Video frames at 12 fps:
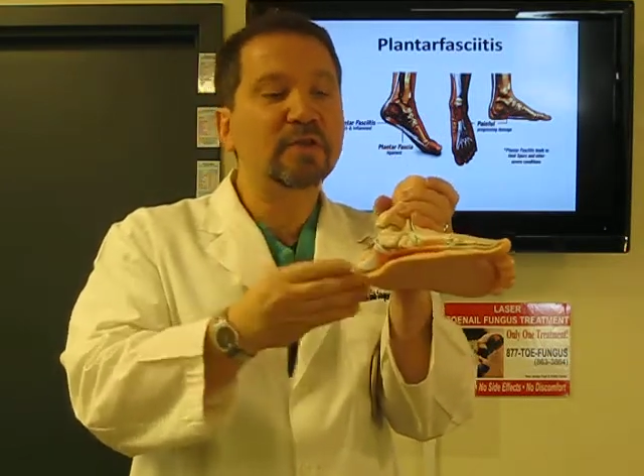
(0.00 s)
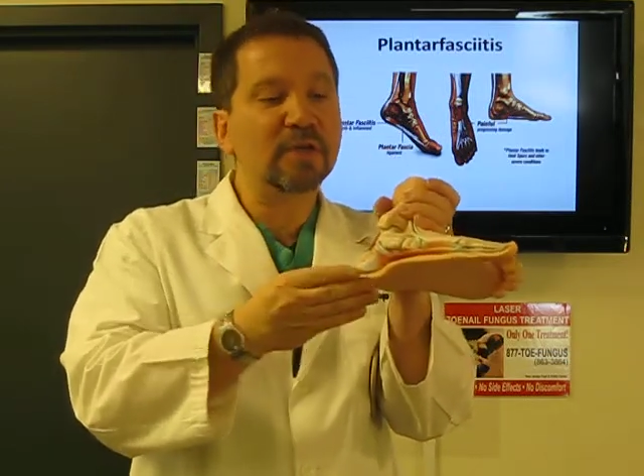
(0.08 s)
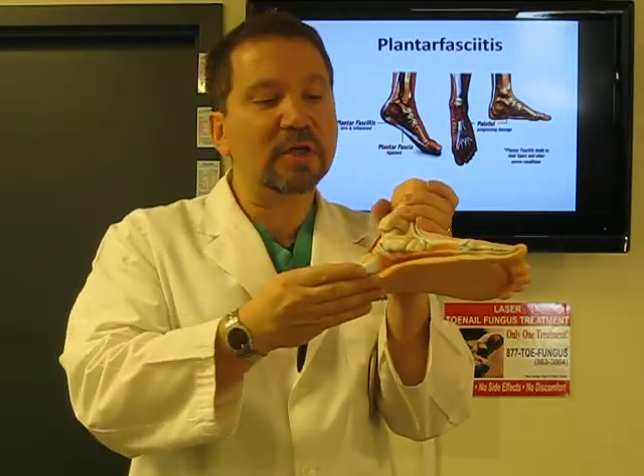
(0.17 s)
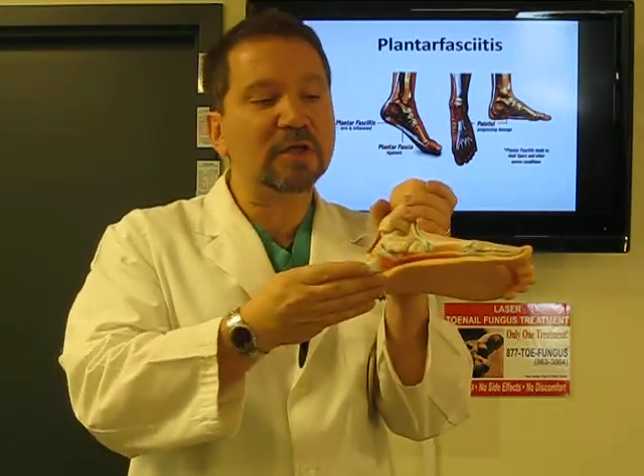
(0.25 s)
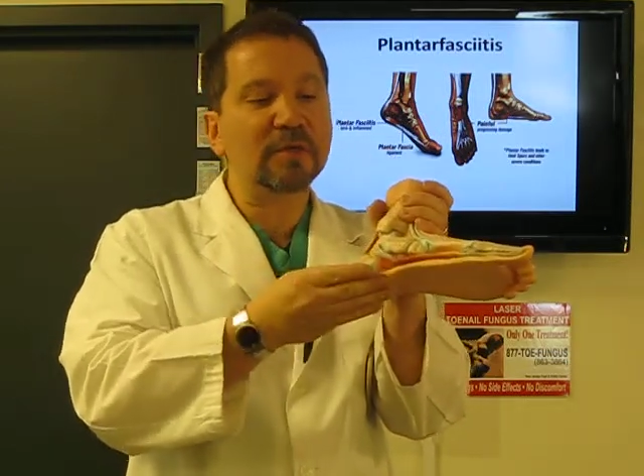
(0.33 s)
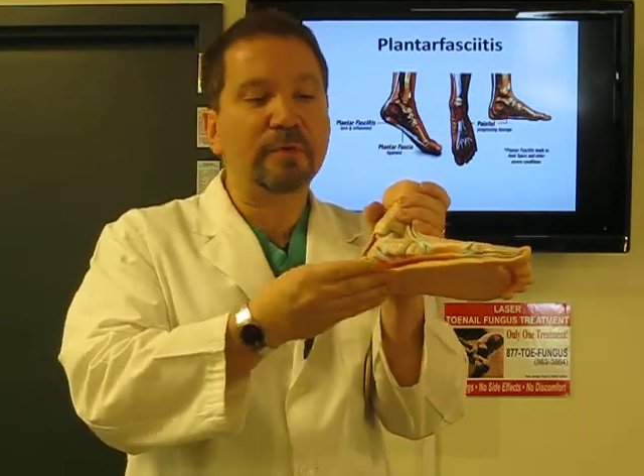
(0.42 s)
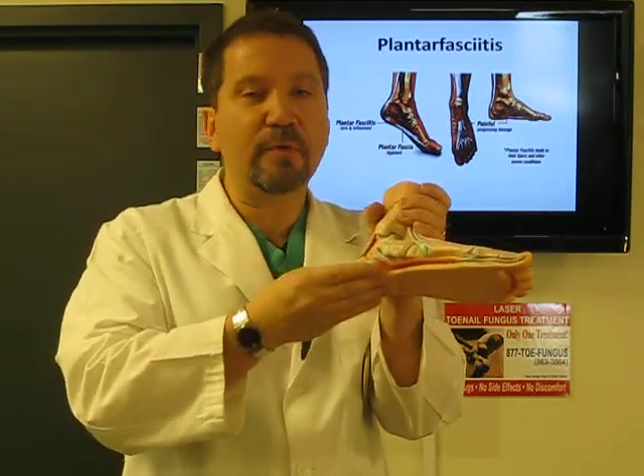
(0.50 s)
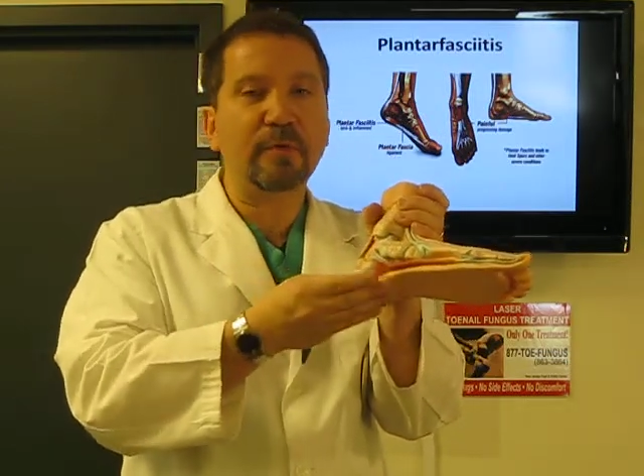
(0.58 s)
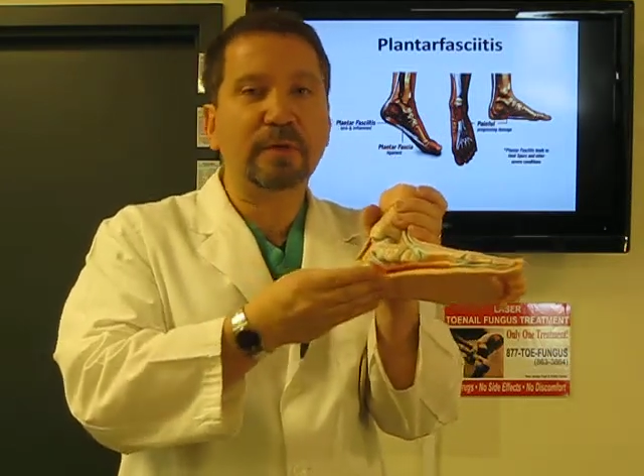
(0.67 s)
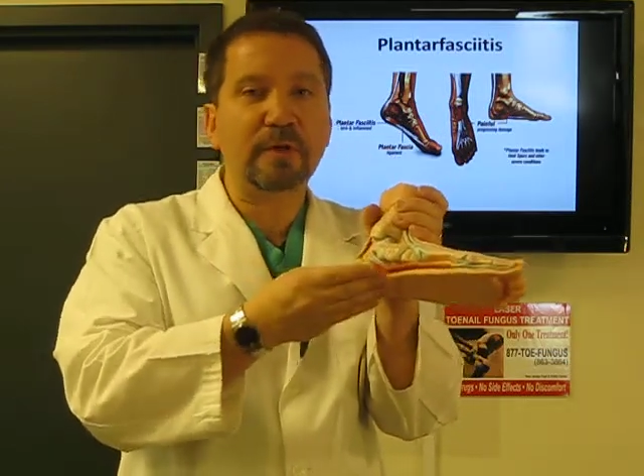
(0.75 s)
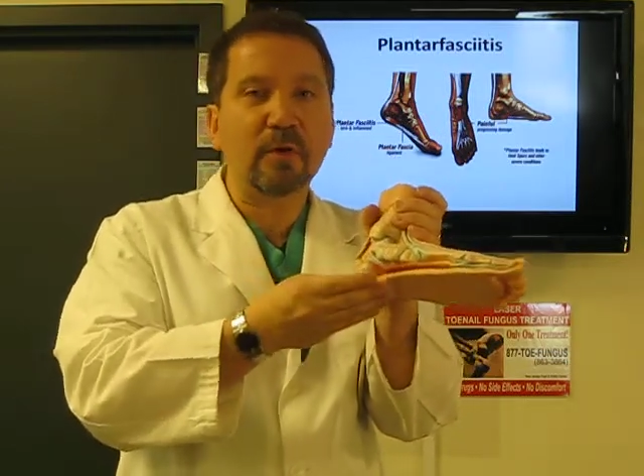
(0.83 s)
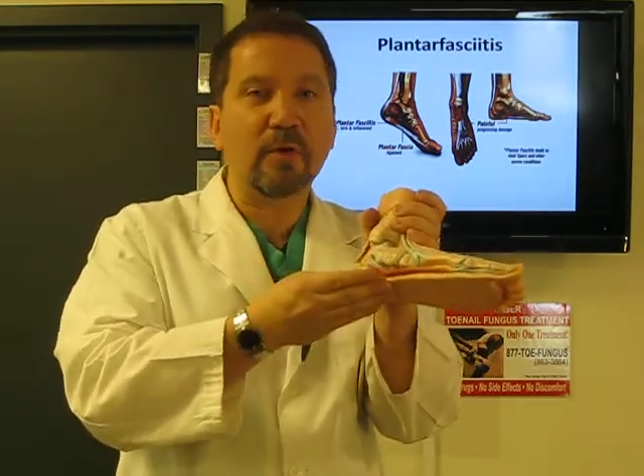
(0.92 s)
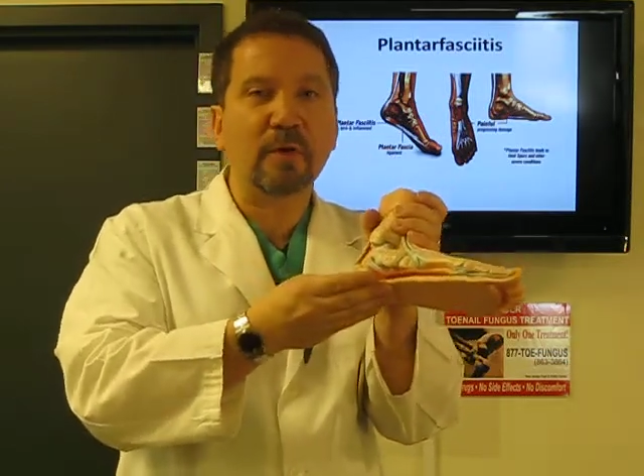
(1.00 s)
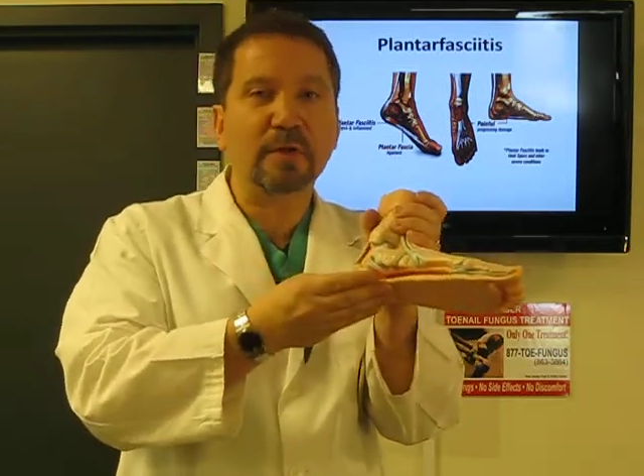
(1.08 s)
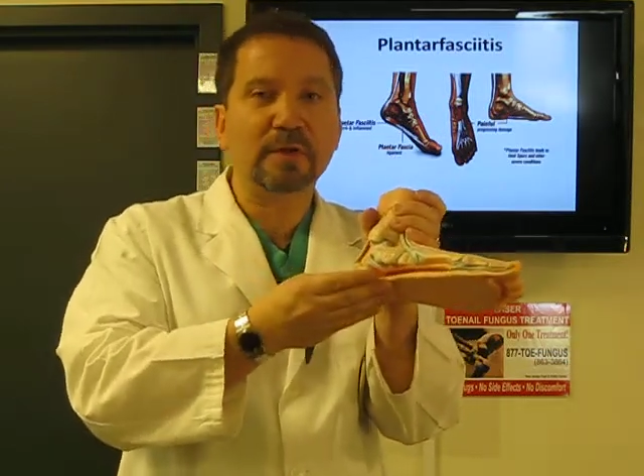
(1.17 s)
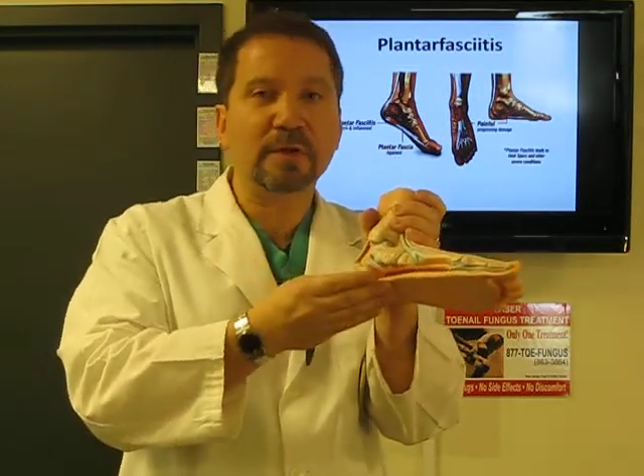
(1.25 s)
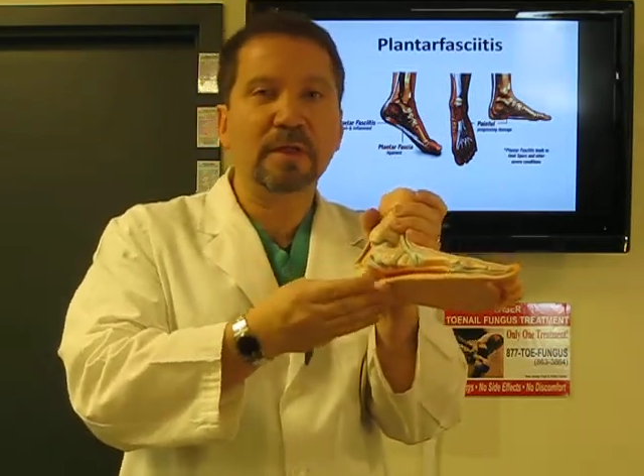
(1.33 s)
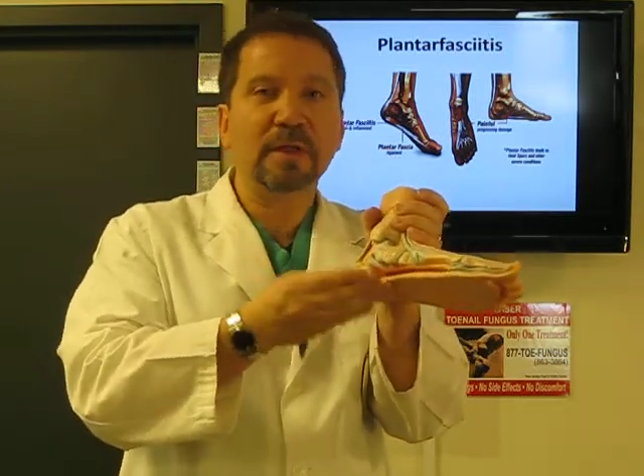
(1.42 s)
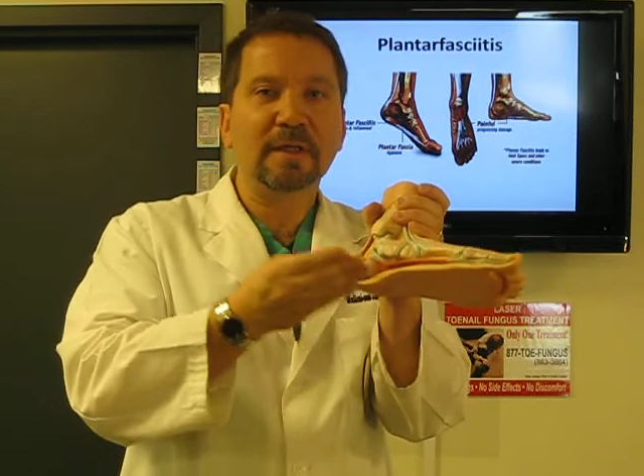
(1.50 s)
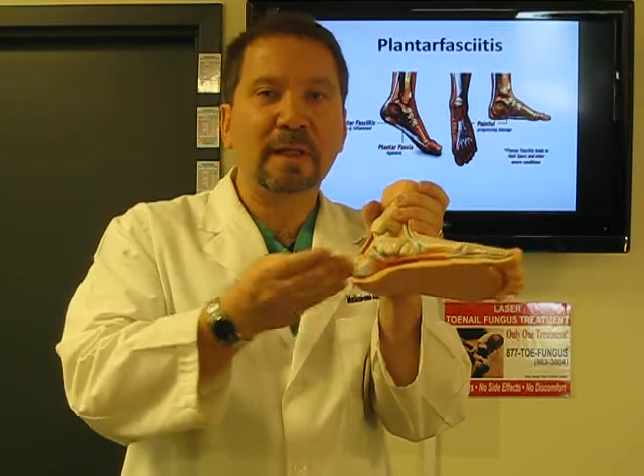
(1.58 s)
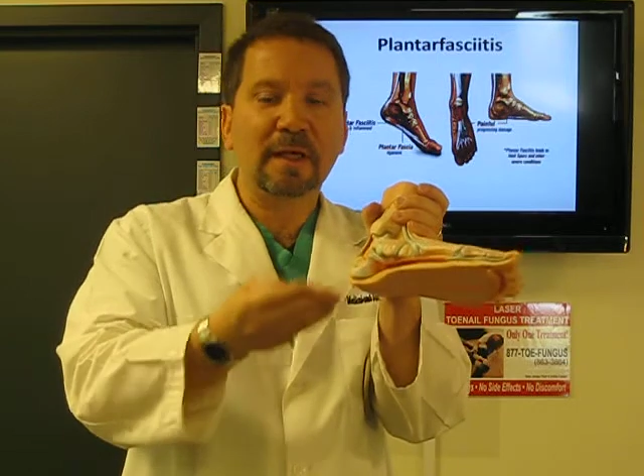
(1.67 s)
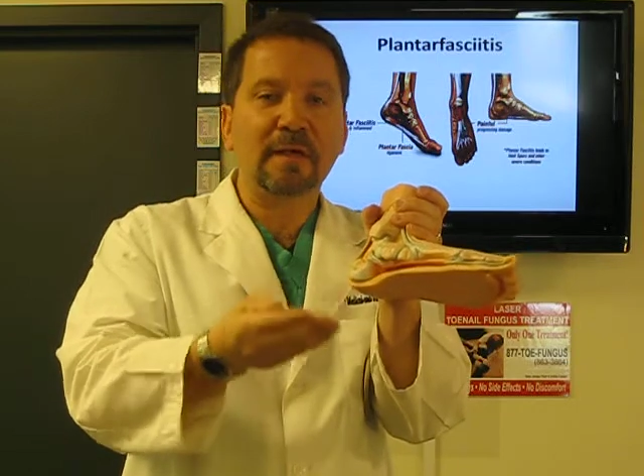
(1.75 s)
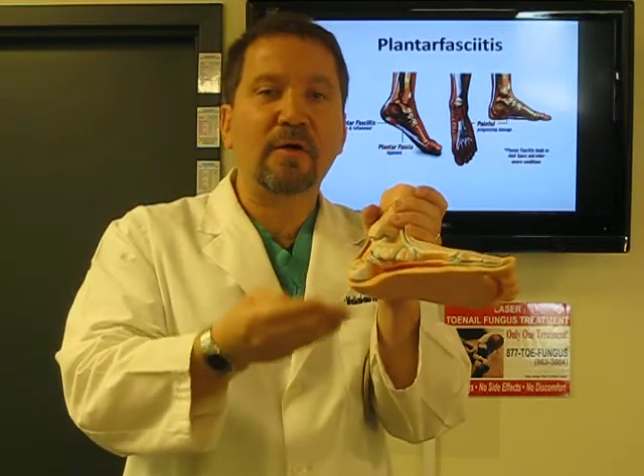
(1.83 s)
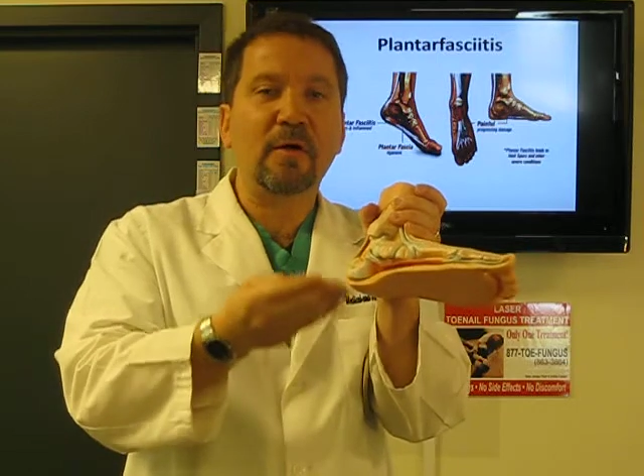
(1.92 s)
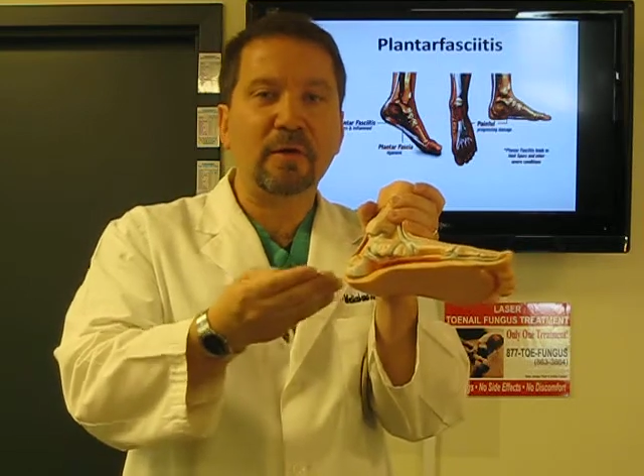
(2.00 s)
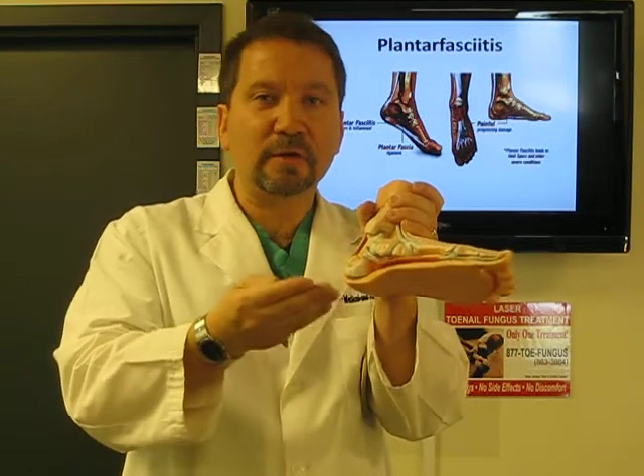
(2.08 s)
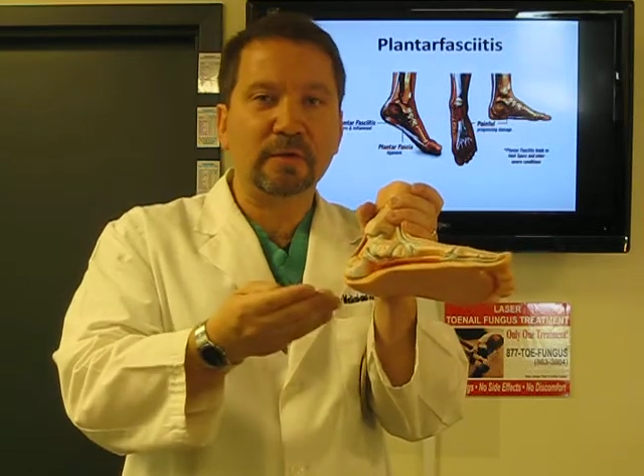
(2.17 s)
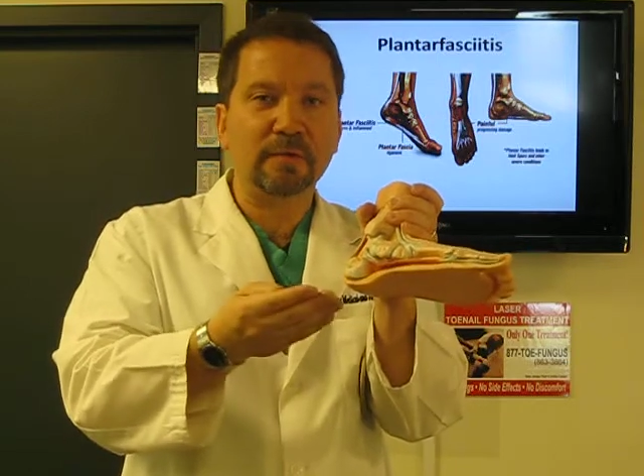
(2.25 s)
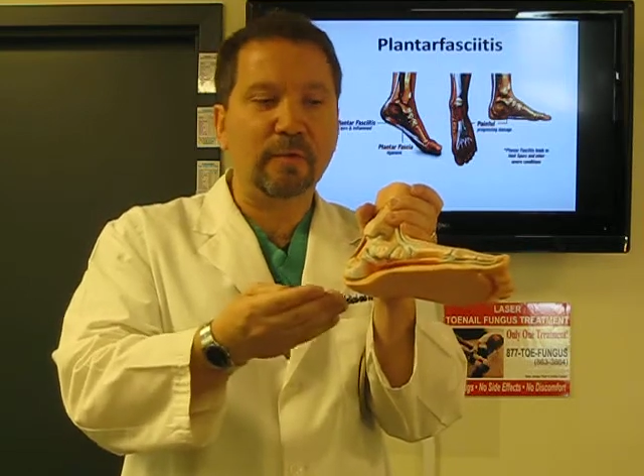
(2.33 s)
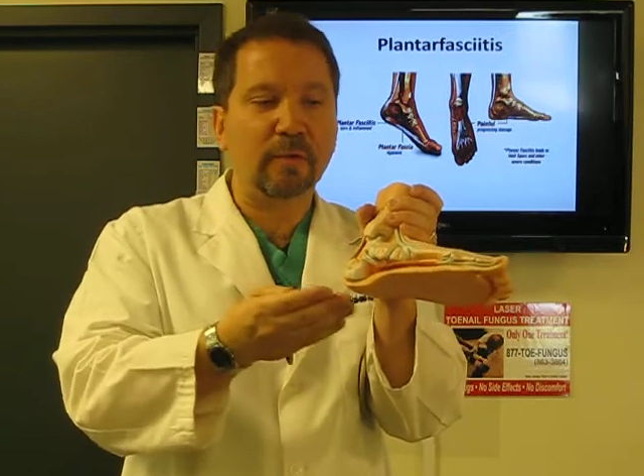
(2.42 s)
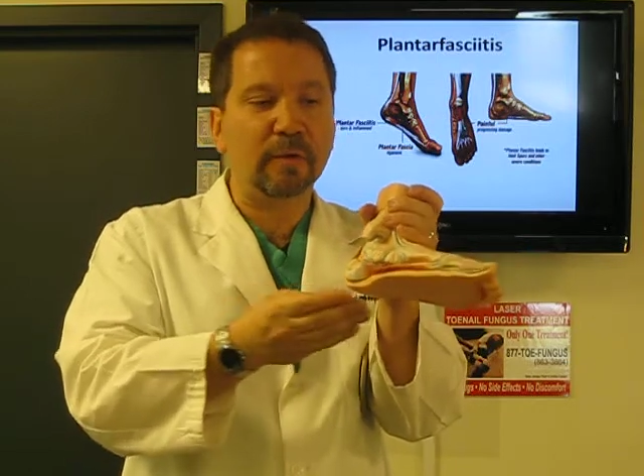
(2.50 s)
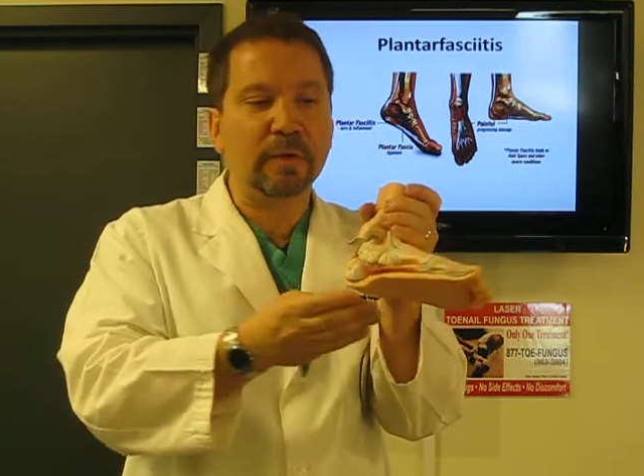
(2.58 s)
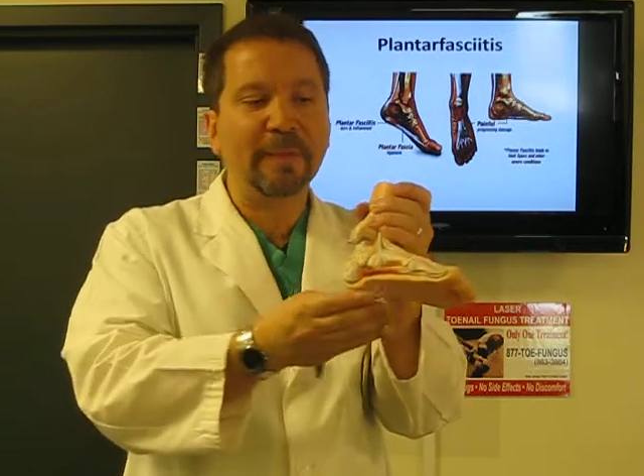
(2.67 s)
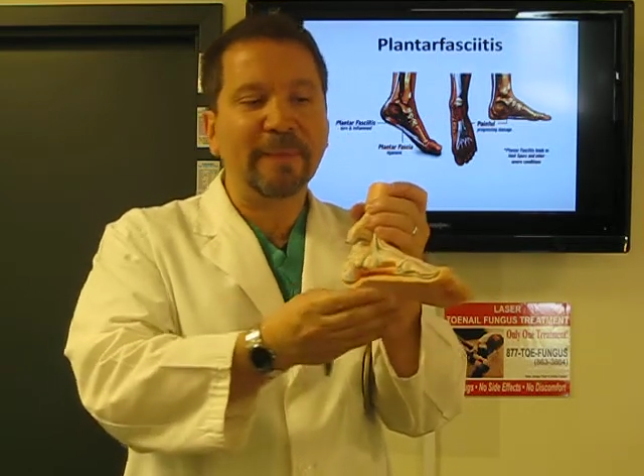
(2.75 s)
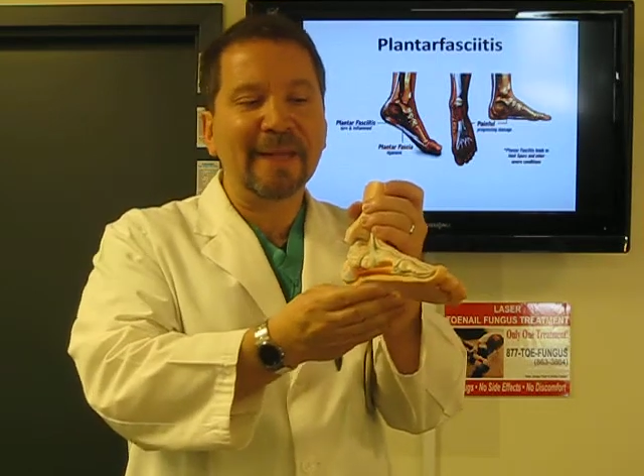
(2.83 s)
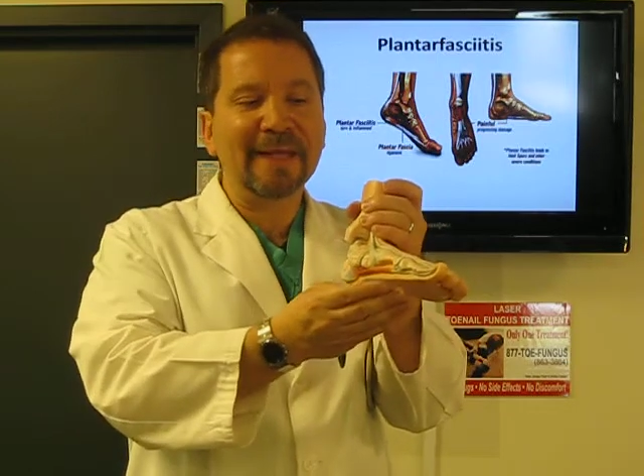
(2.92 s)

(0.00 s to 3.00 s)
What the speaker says: just support the arch like an arch support would.